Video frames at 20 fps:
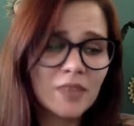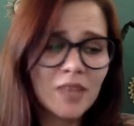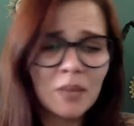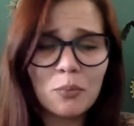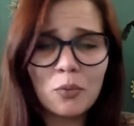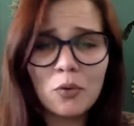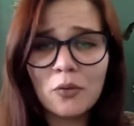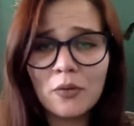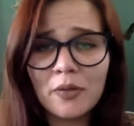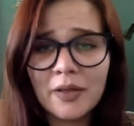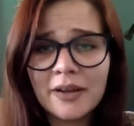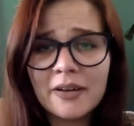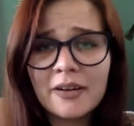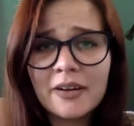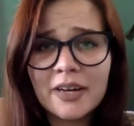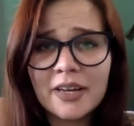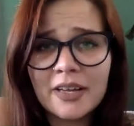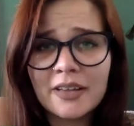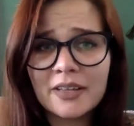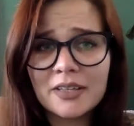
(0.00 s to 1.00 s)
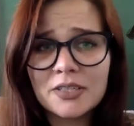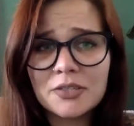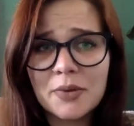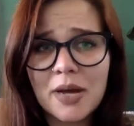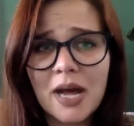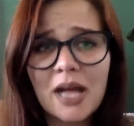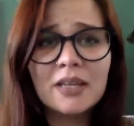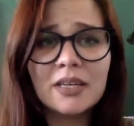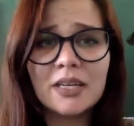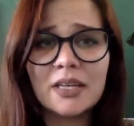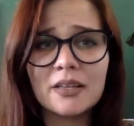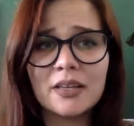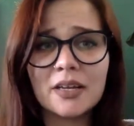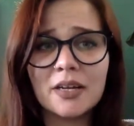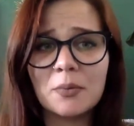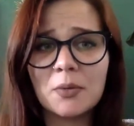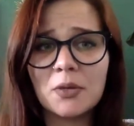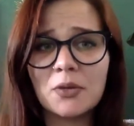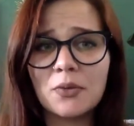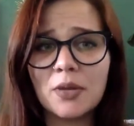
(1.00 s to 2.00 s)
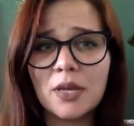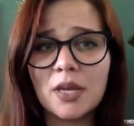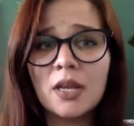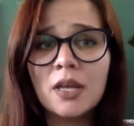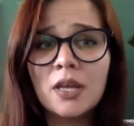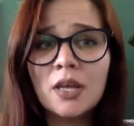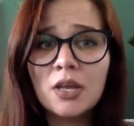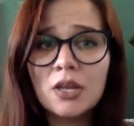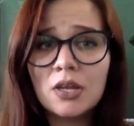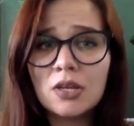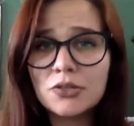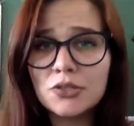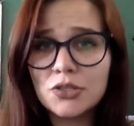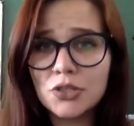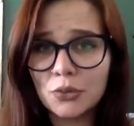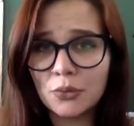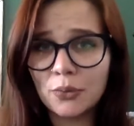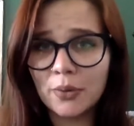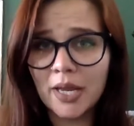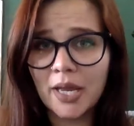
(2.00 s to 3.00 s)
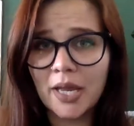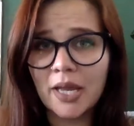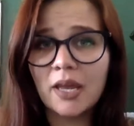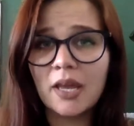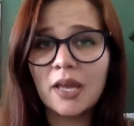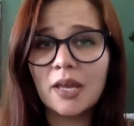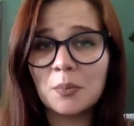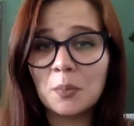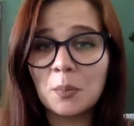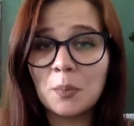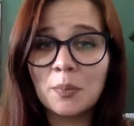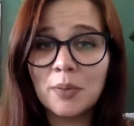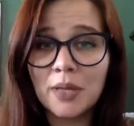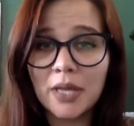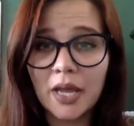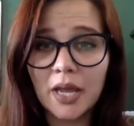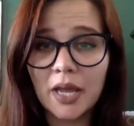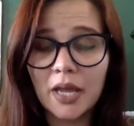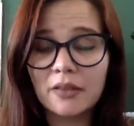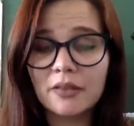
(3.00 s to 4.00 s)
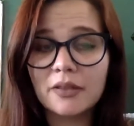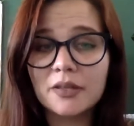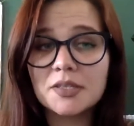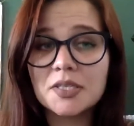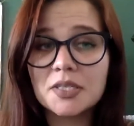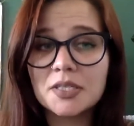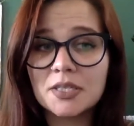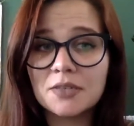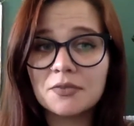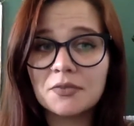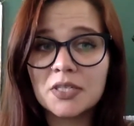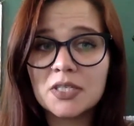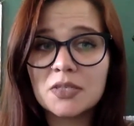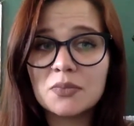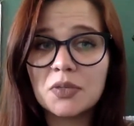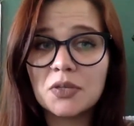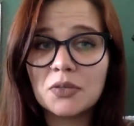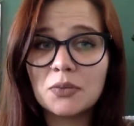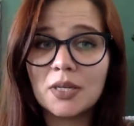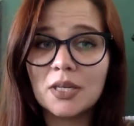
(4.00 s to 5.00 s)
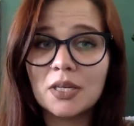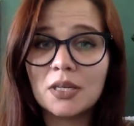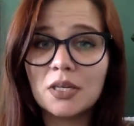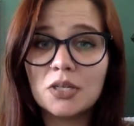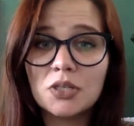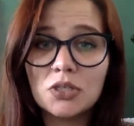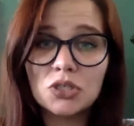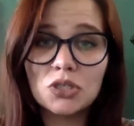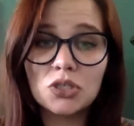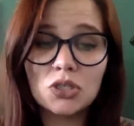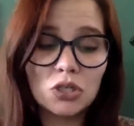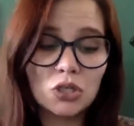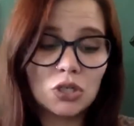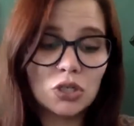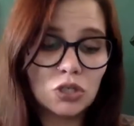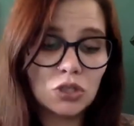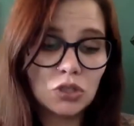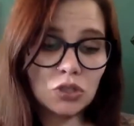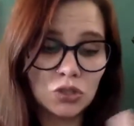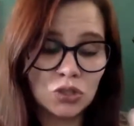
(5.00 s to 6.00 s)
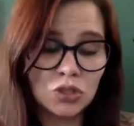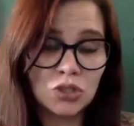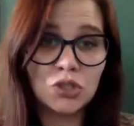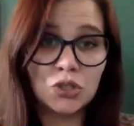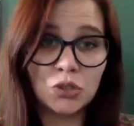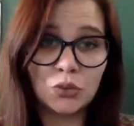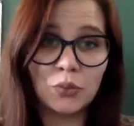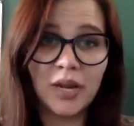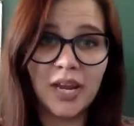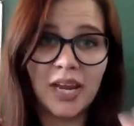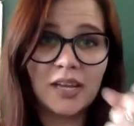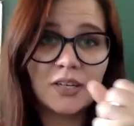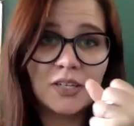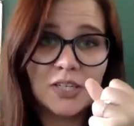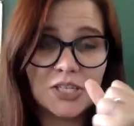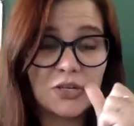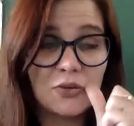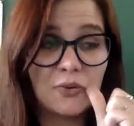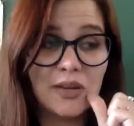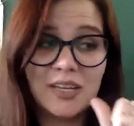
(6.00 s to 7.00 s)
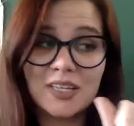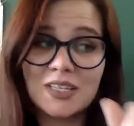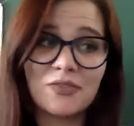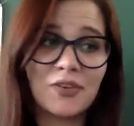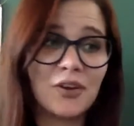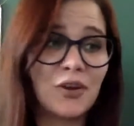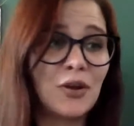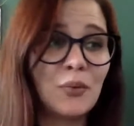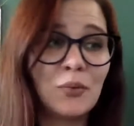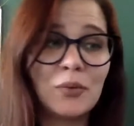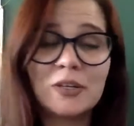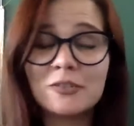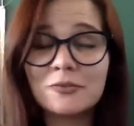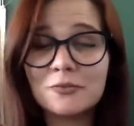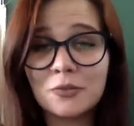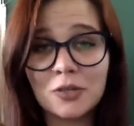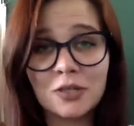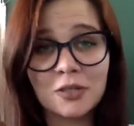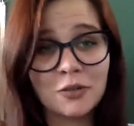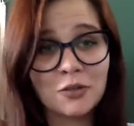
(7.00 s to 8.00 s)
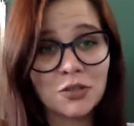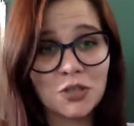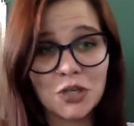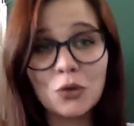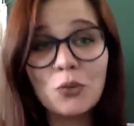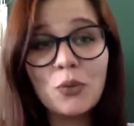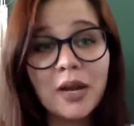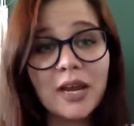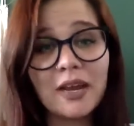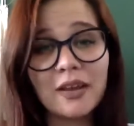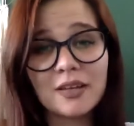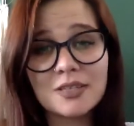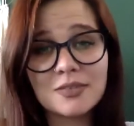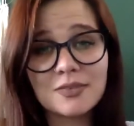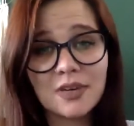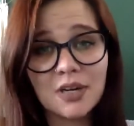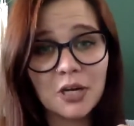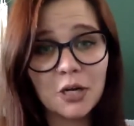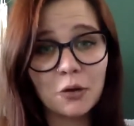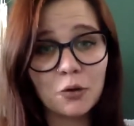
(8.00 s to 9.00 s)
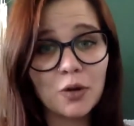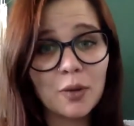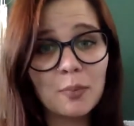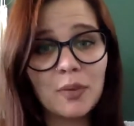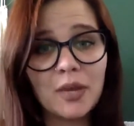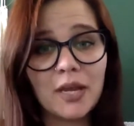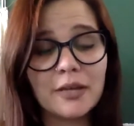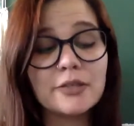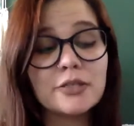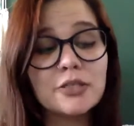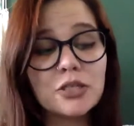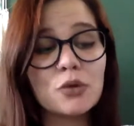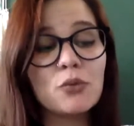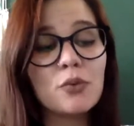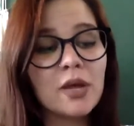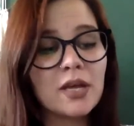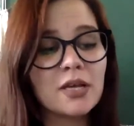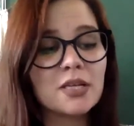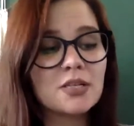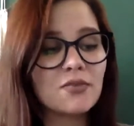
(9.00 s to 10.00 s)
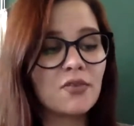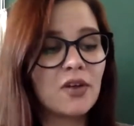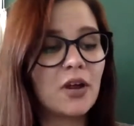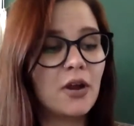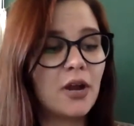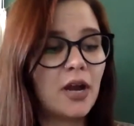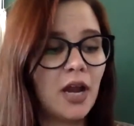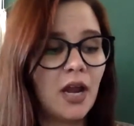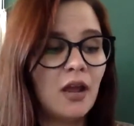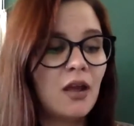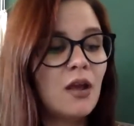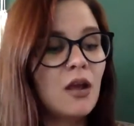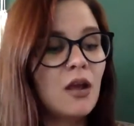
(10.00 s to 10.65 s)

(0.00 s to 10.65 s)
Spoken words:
polarity, that duality there between doing and being. There's a difference between doing. Doing is very willful. Doing is very gripping. Doing is very